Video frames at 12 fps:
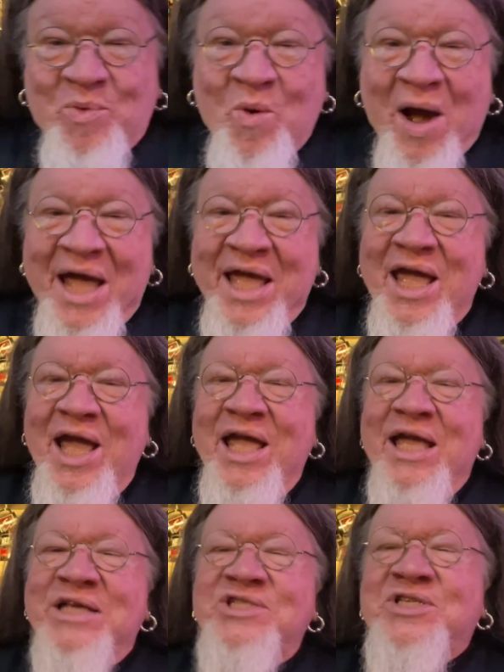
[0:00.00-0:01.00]
why
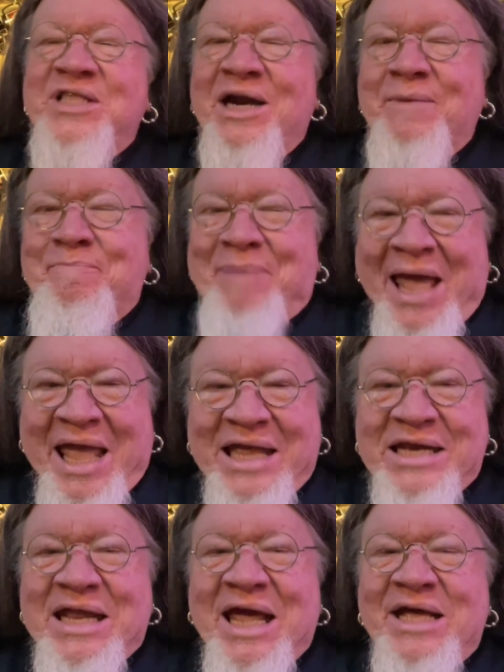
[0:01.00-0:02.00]
is there
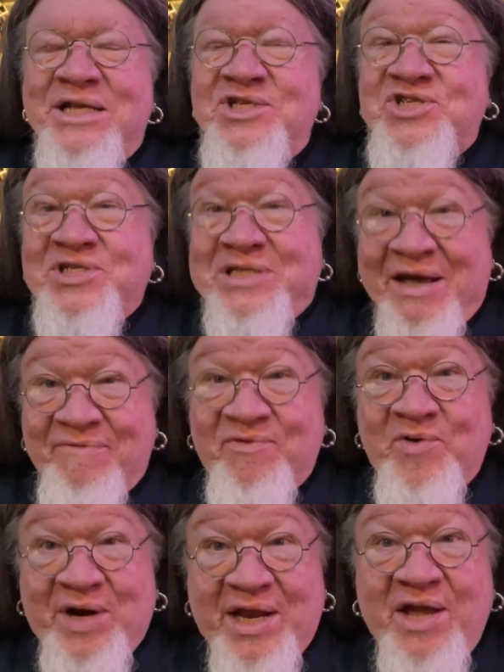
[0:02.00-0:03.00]
pain and
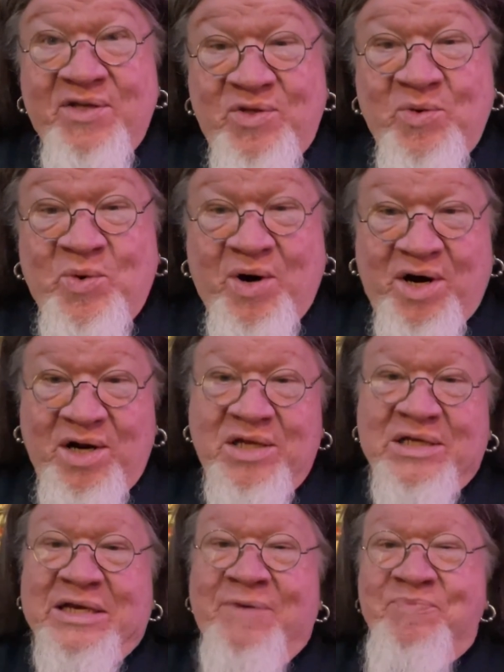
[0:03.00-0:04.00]
suffering in the
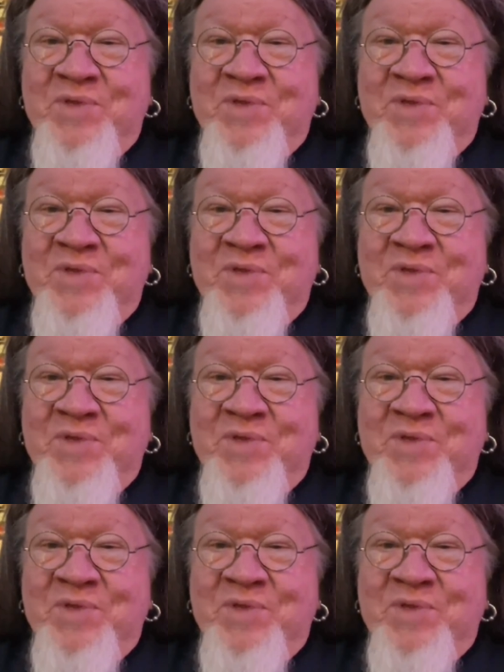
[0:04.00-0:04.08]
world?